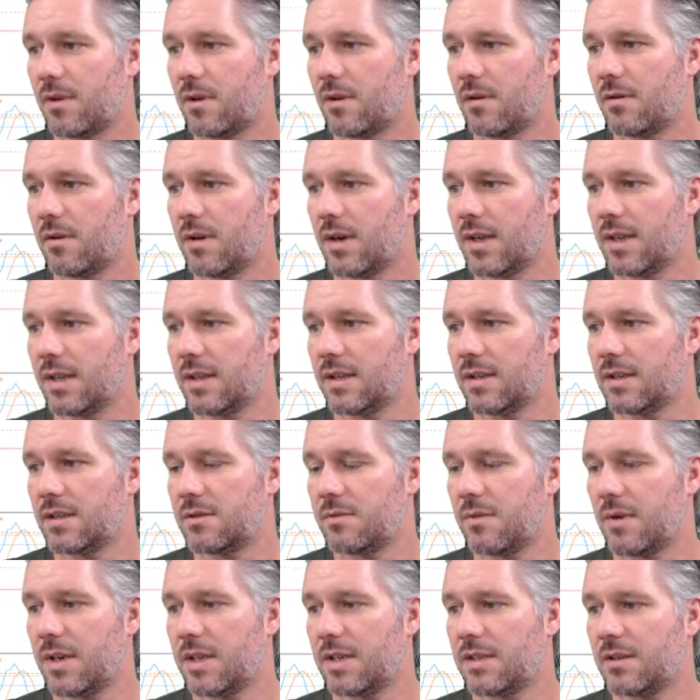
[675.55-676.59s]
All right, there's
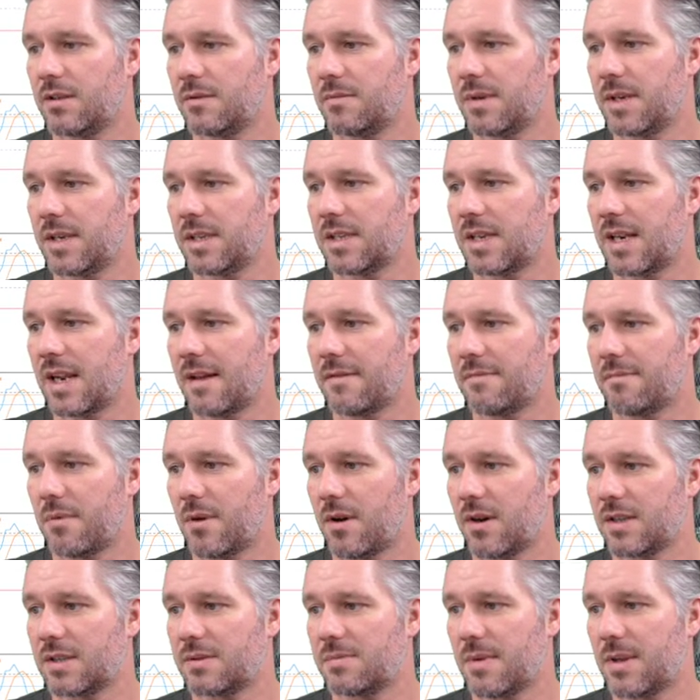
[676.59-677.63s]
22 minutes left, but
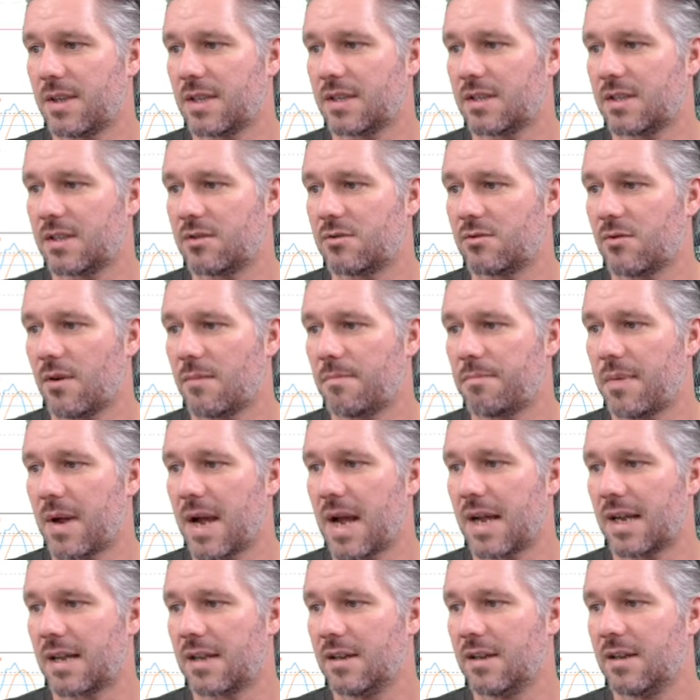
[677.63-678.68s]
I expect this to drop
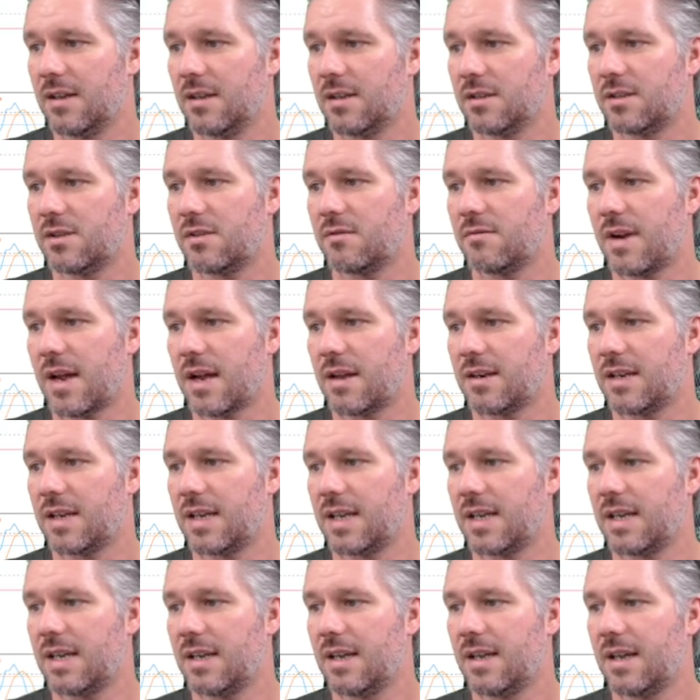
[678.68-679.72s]
back to around
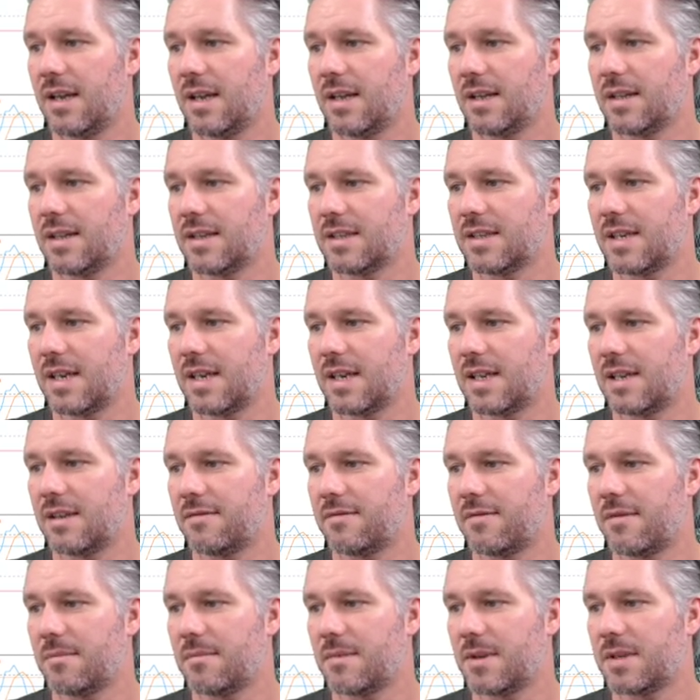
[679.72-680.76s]
here and then take
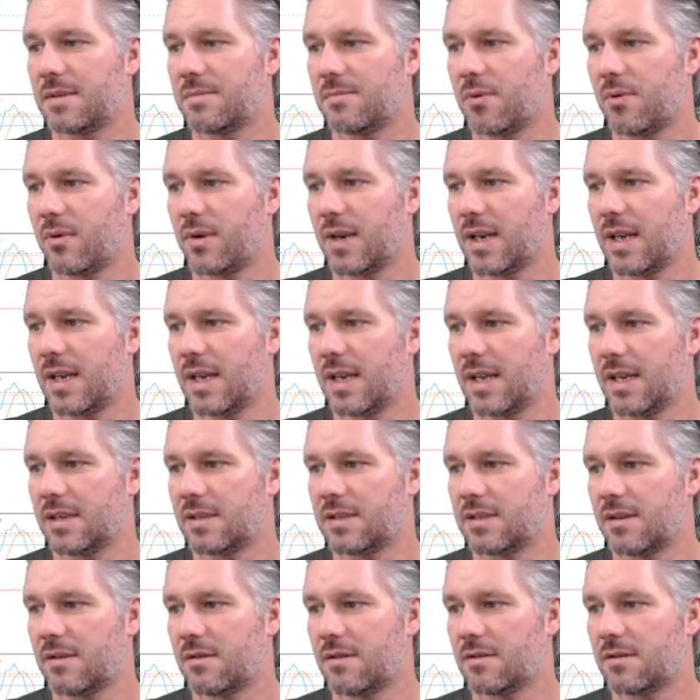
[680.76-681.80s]
it from this point here.
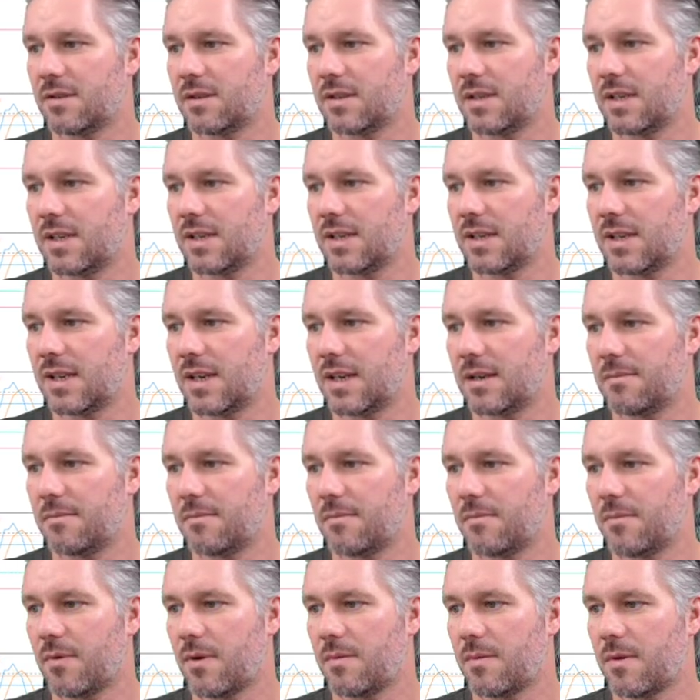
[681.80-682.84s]
So I'll just indicate
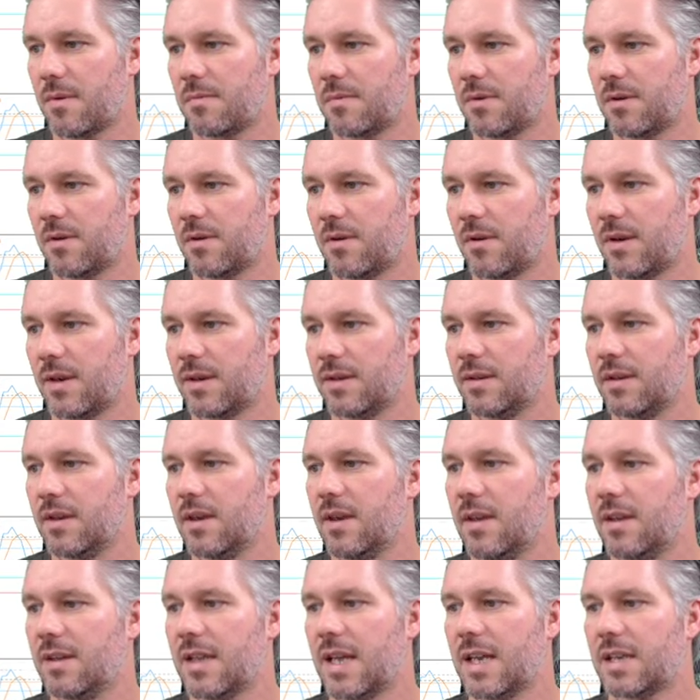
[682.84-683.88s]
by my blue line.
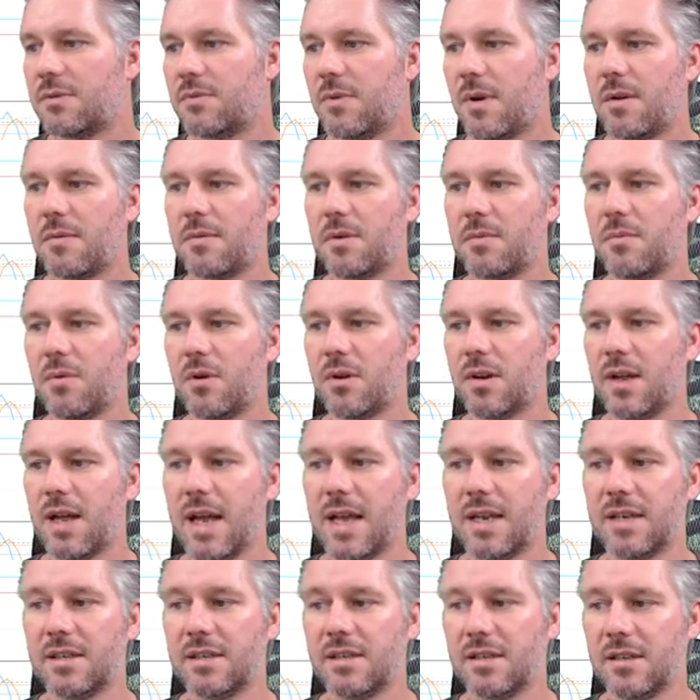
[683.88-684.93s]
That's where we want to
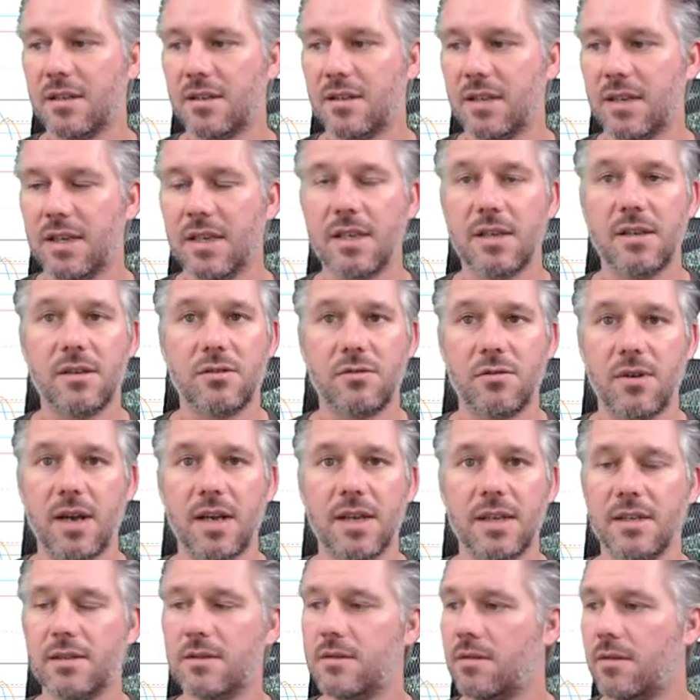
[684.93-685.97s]
enter the
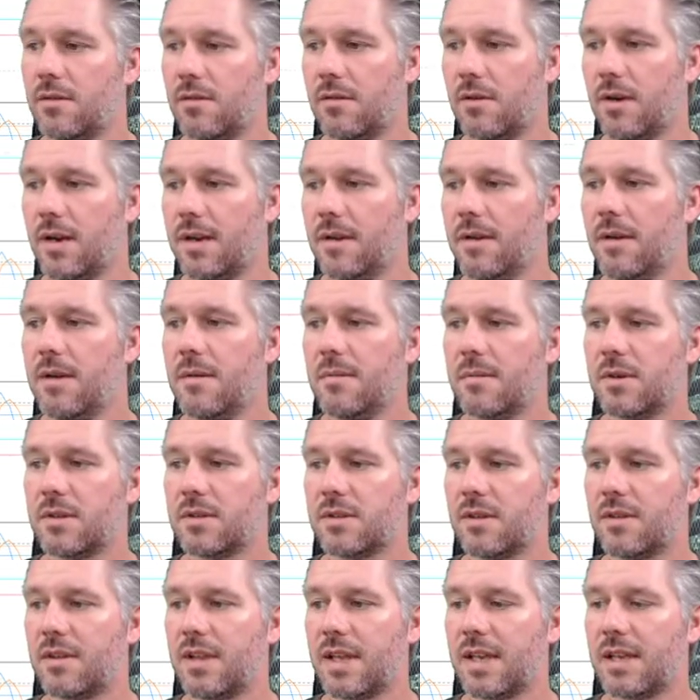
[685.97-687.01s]
trade, all right,
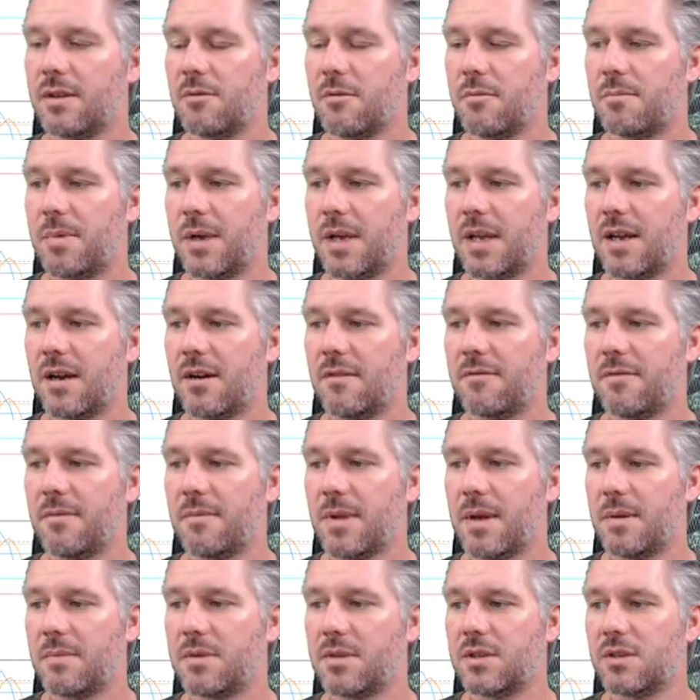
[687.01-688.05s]
because I think it will pick up from
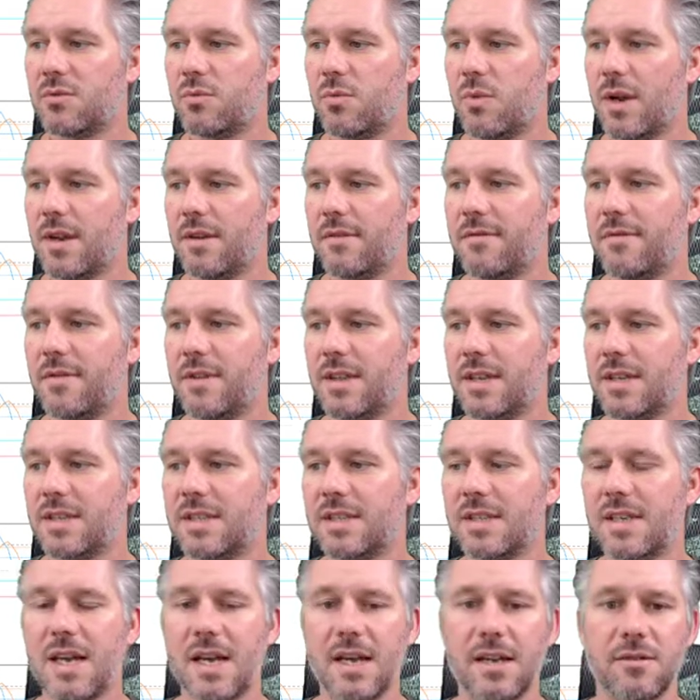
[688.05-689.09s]
there, but just wait for
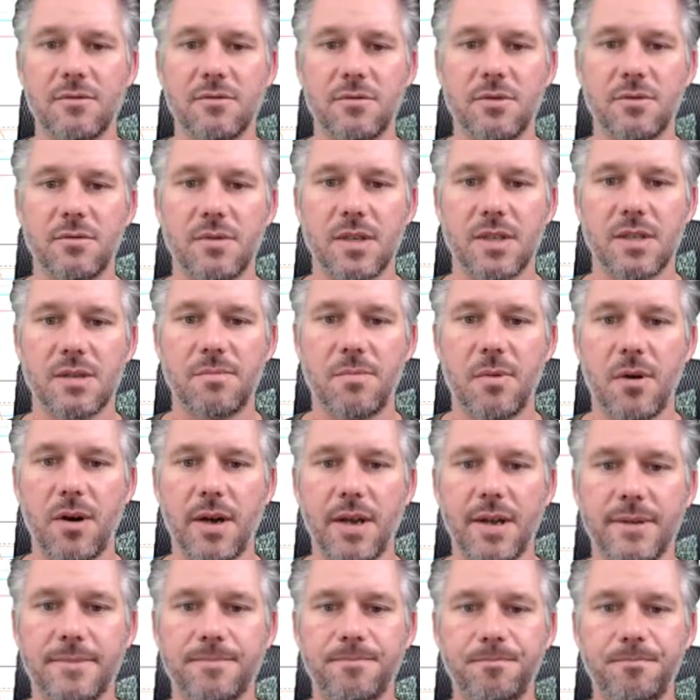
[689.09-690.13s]
this candle to
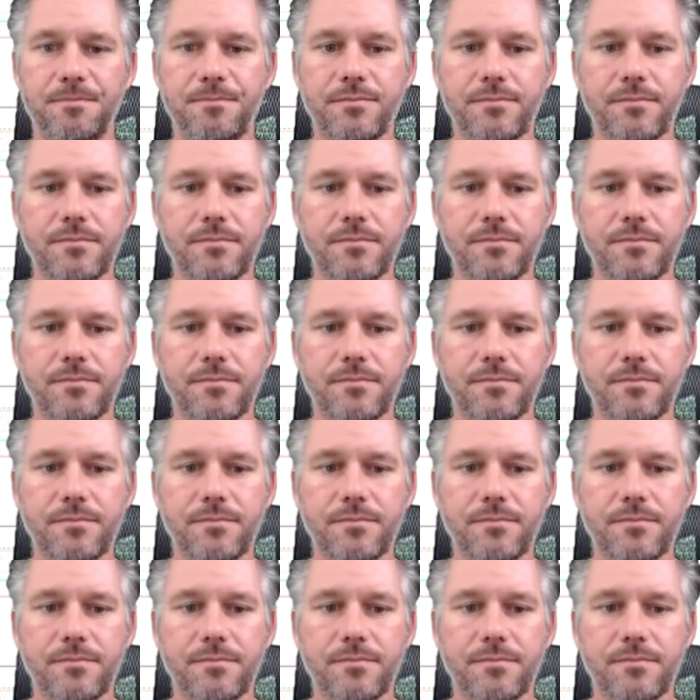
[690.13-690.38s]
expire.